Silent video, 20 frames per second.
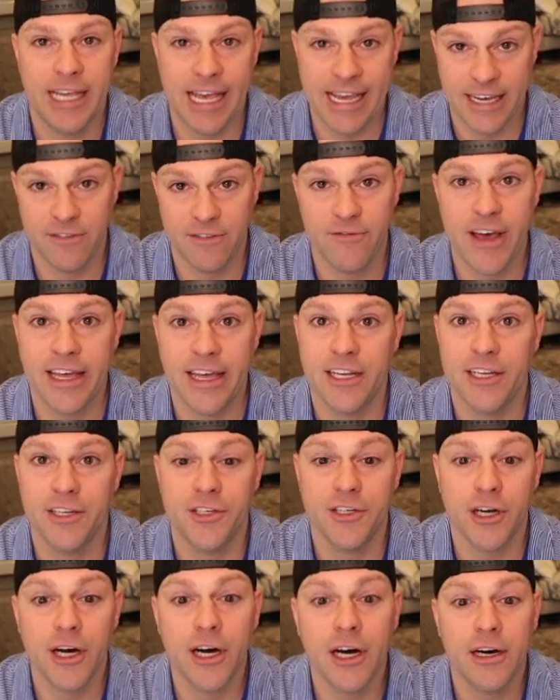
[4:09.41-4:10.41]
take
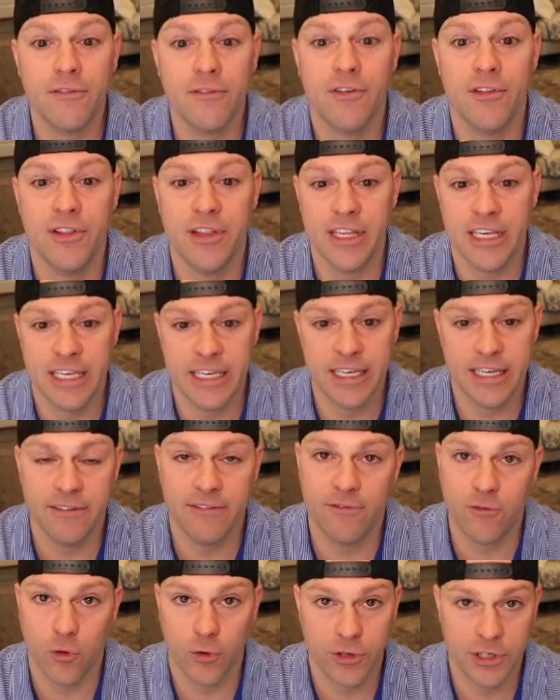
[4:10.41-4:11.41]
advantage of the
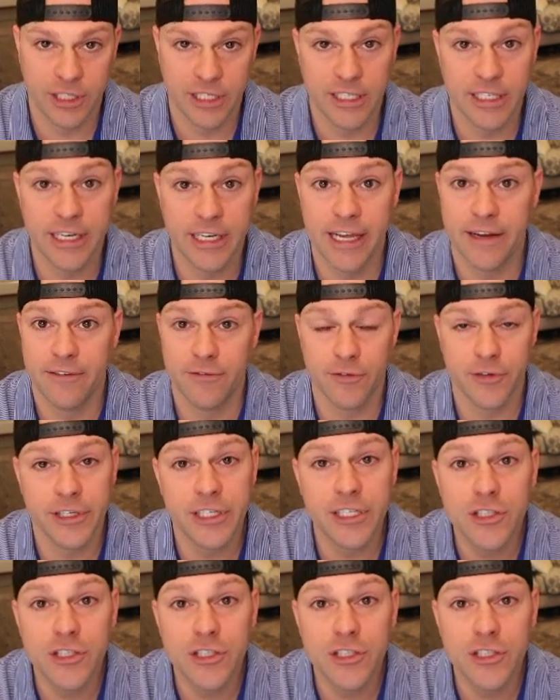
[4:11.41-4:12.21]
14 day free